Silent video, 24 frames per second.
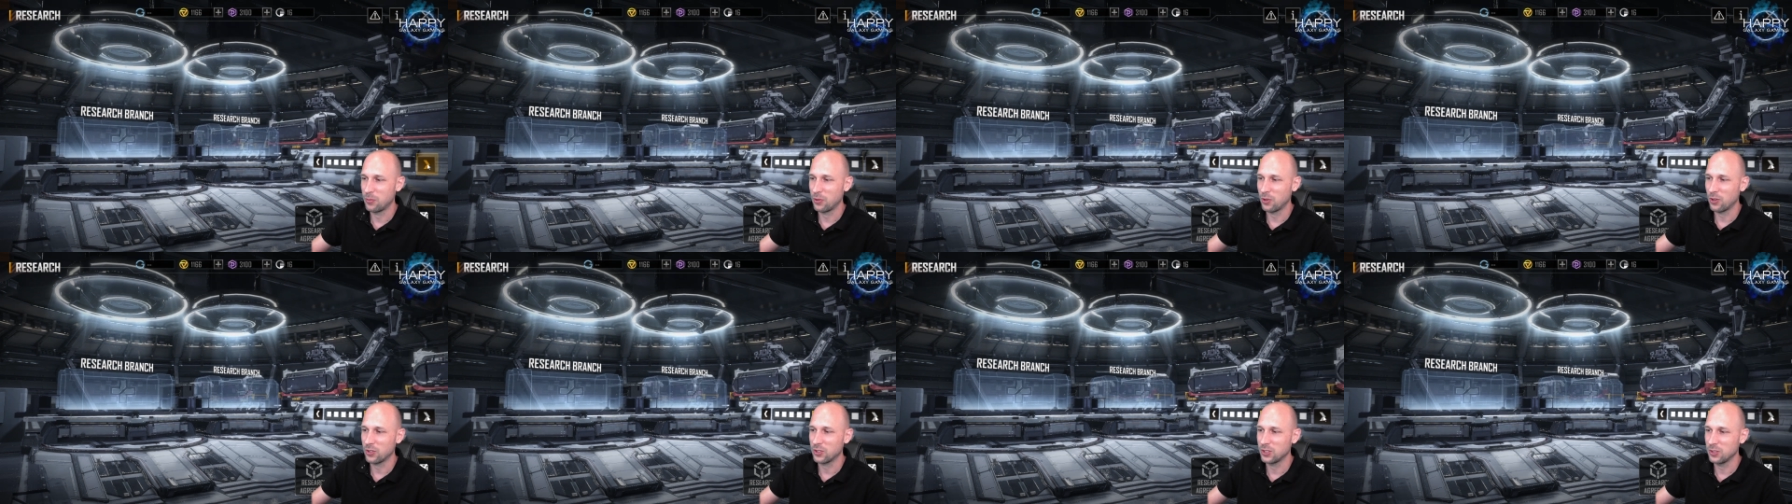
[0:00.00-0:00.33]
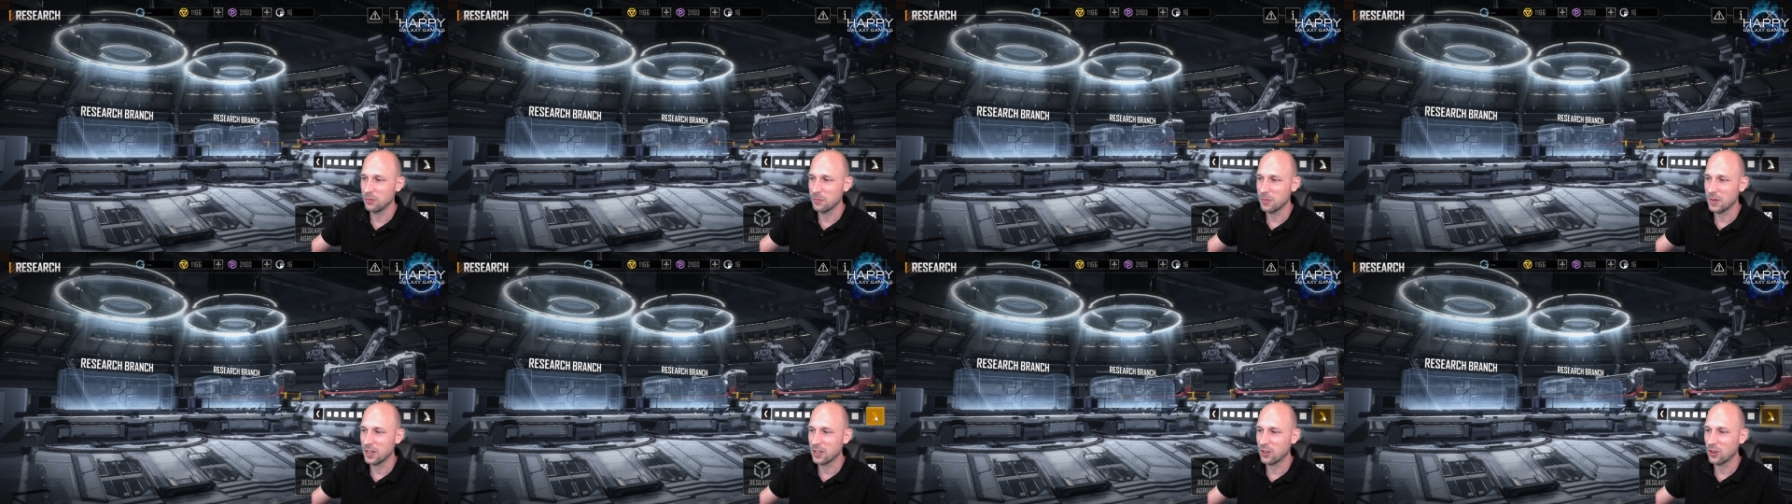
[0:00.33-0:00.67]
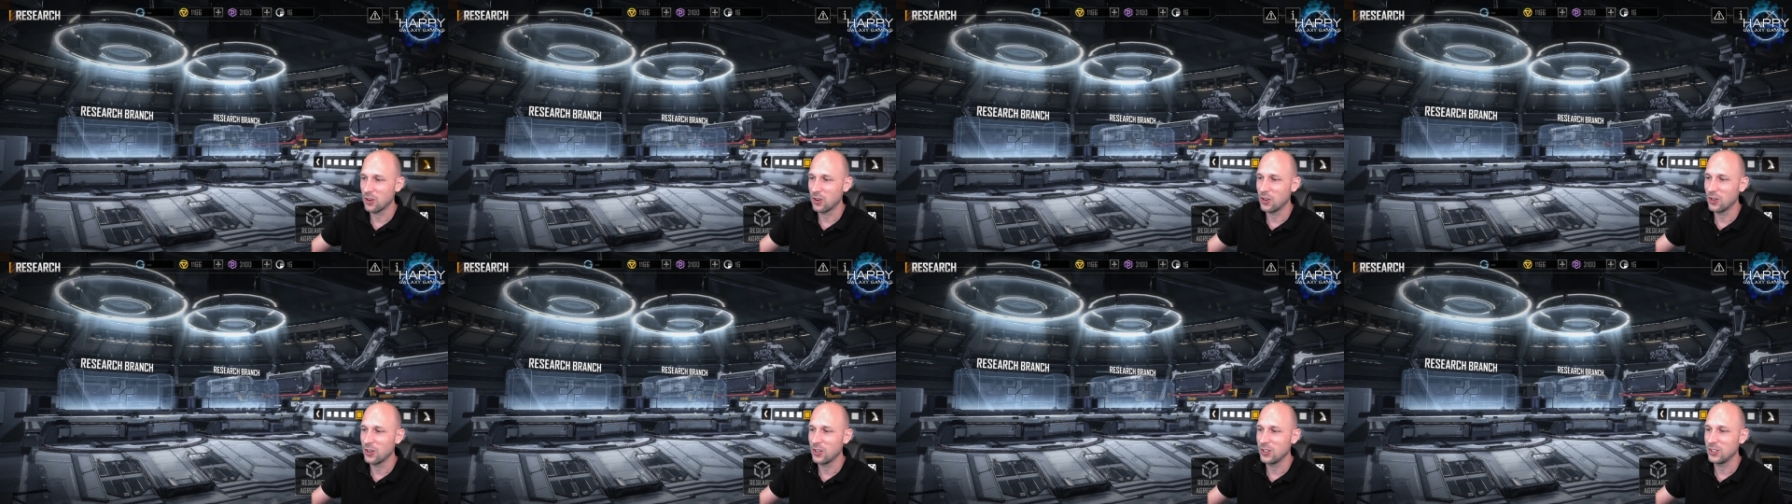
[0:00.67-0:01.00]
Proxima
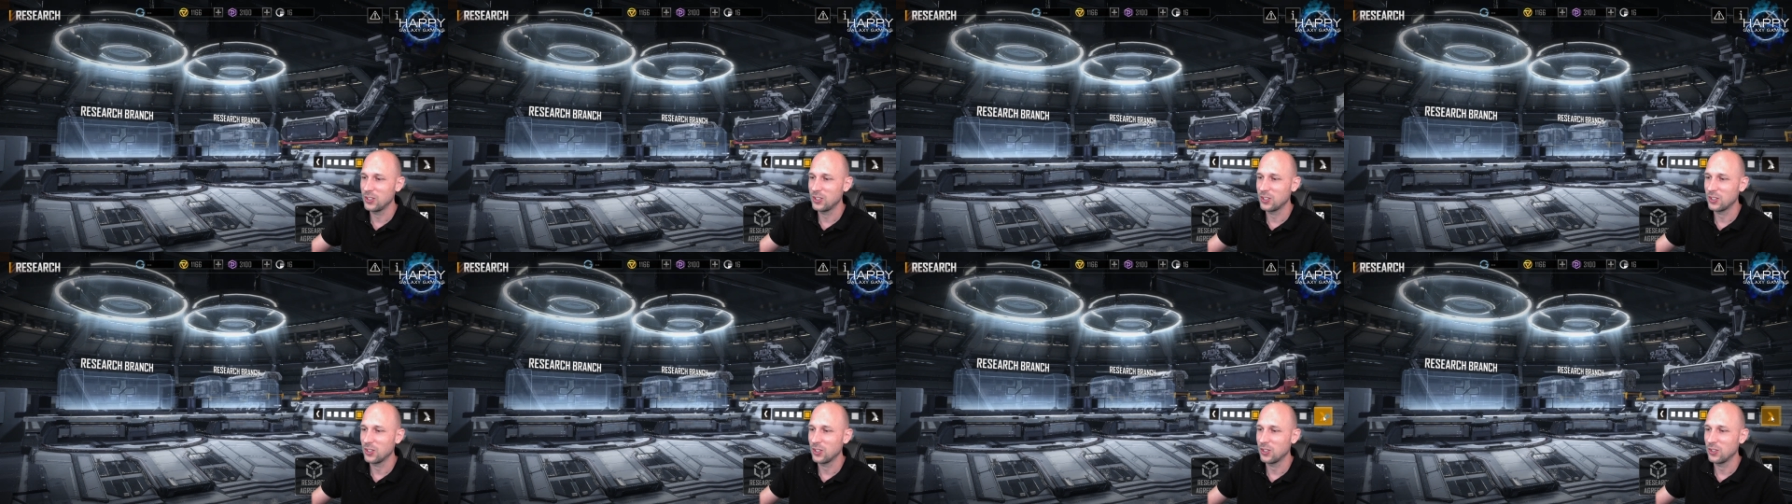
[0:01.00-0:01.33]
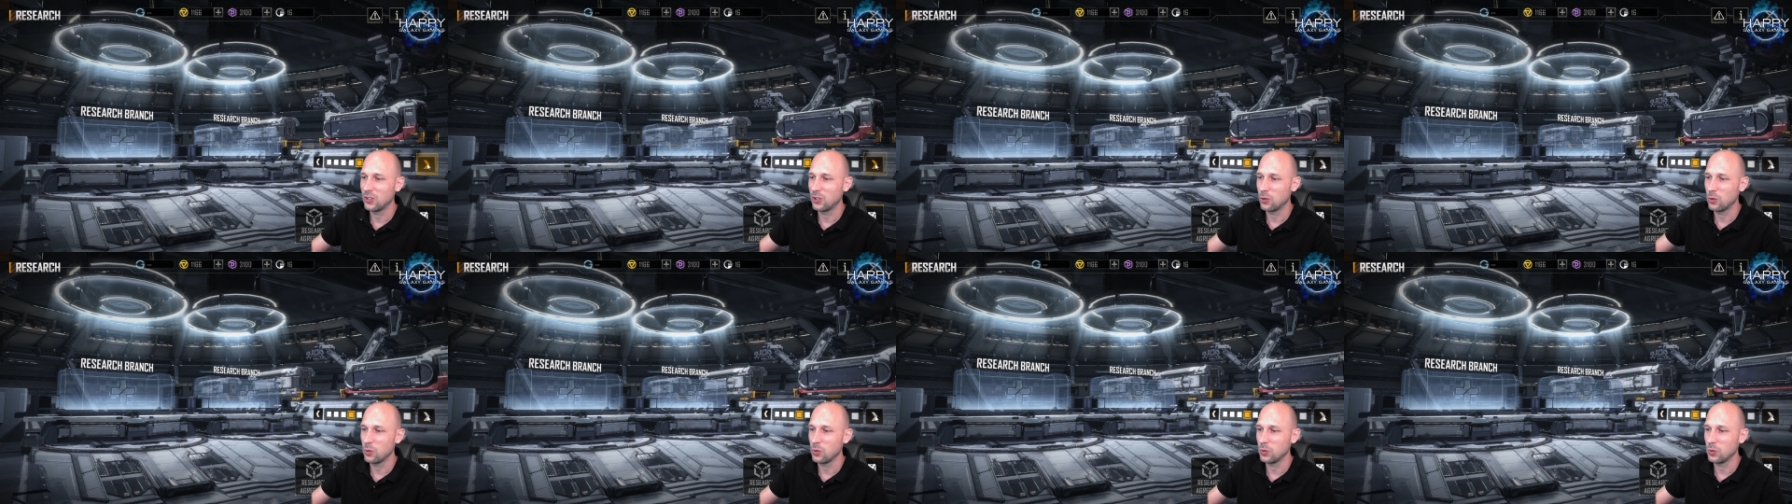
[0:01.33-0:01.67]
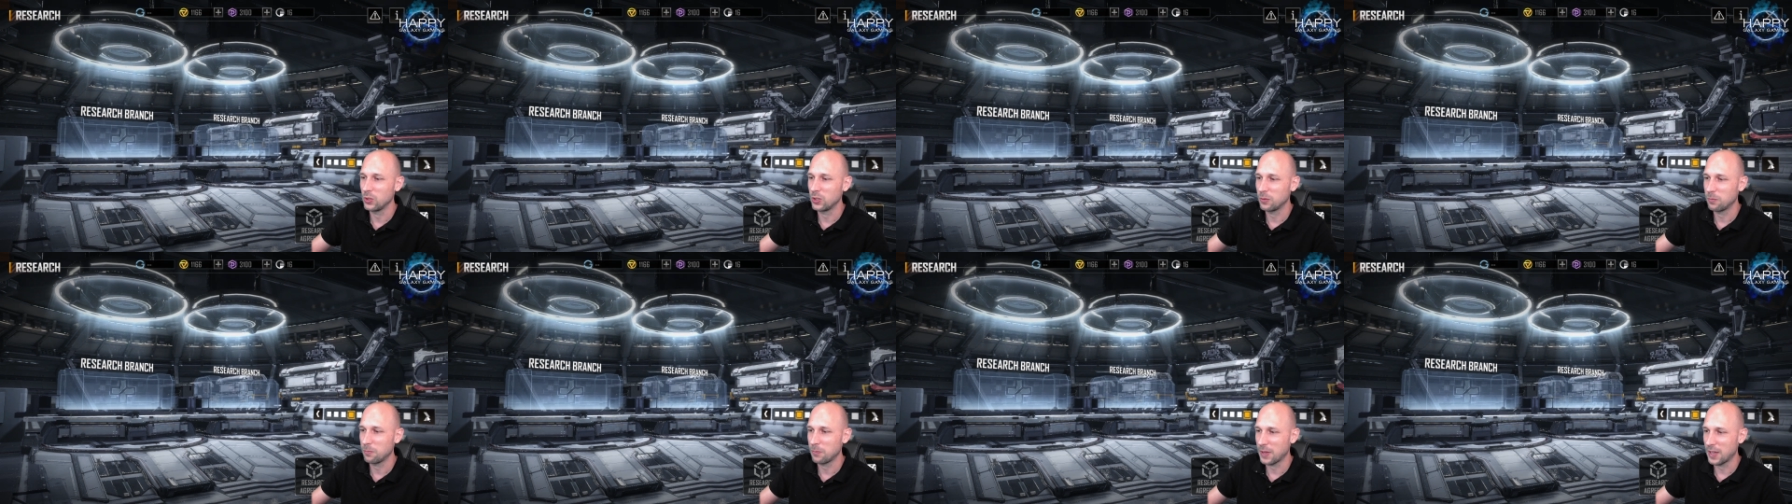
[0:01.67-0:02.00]
coins to
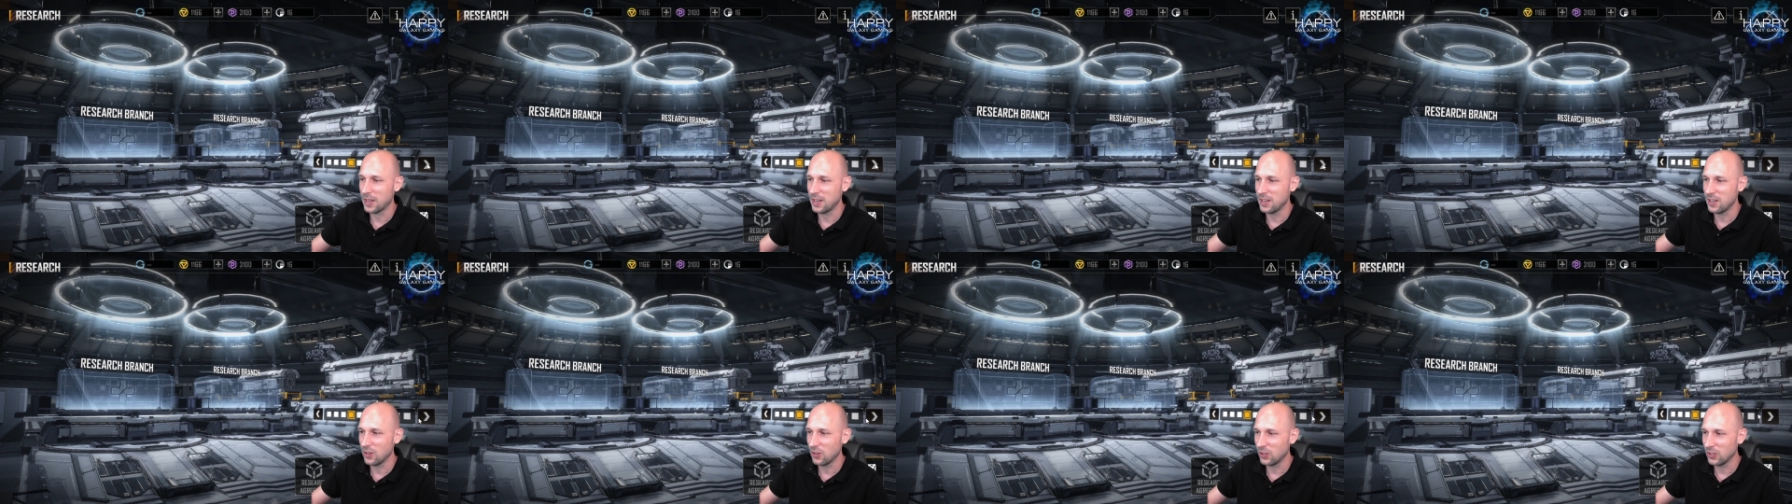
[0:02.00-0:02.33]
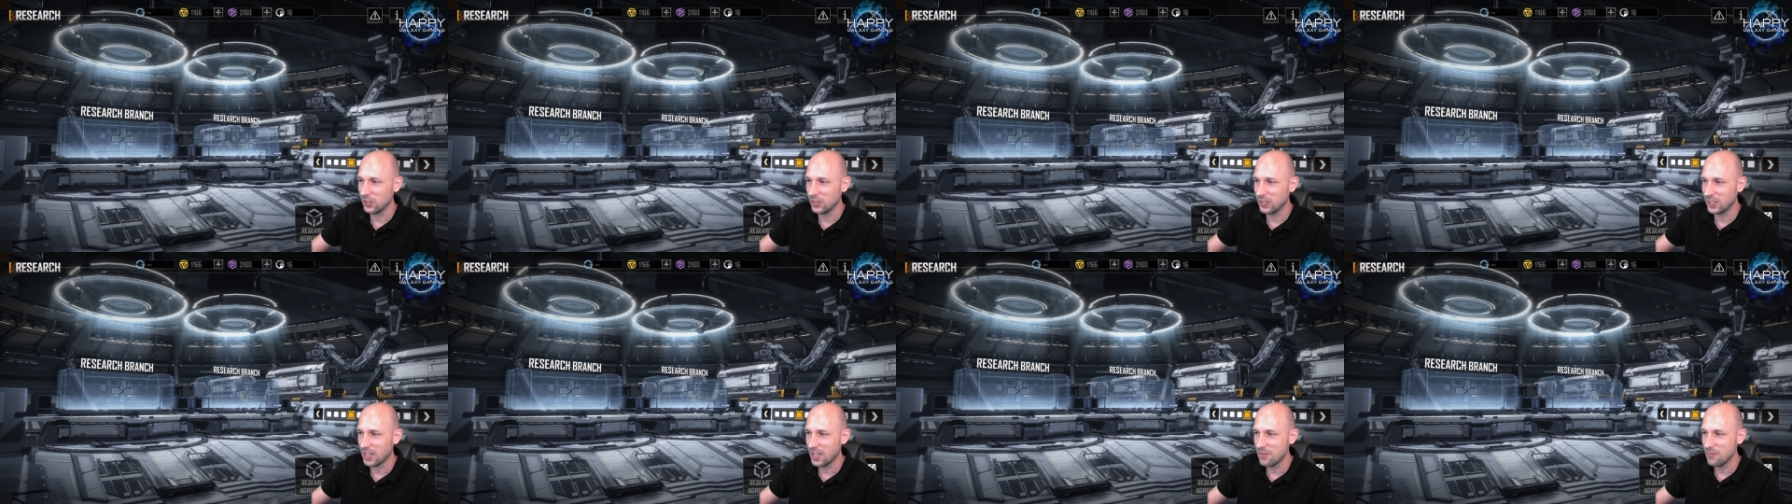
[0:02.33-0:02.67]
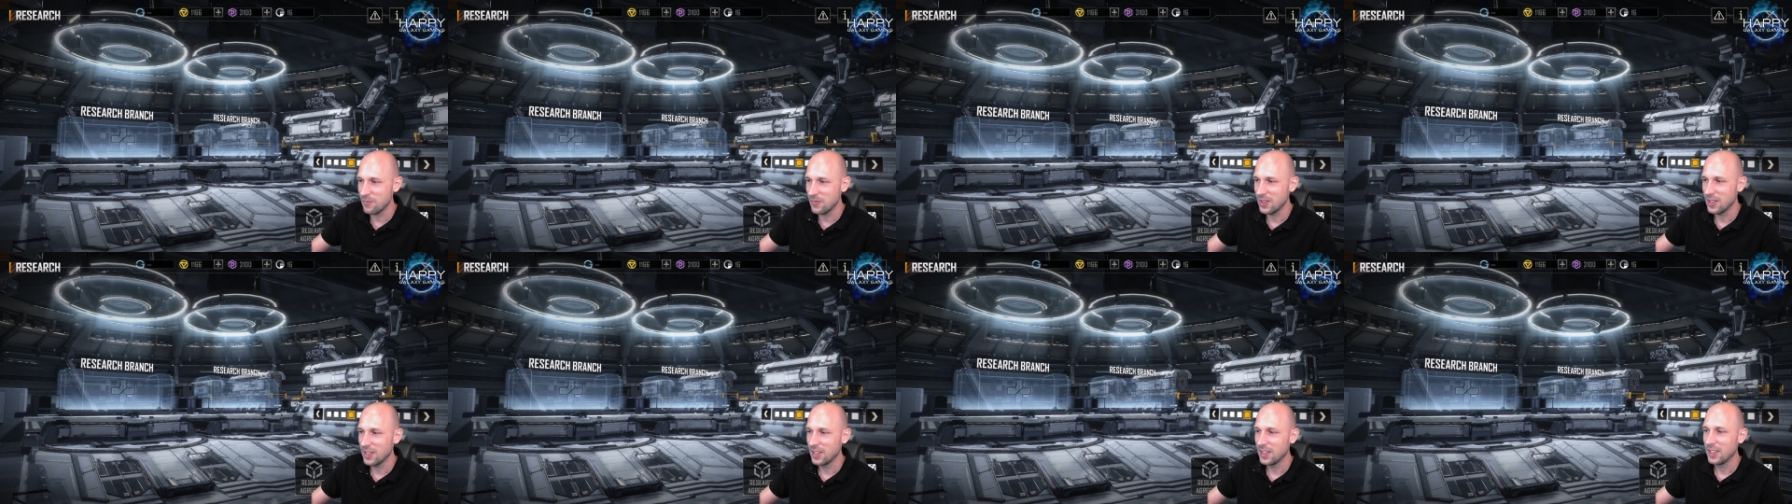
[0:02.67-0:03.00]
spend on them,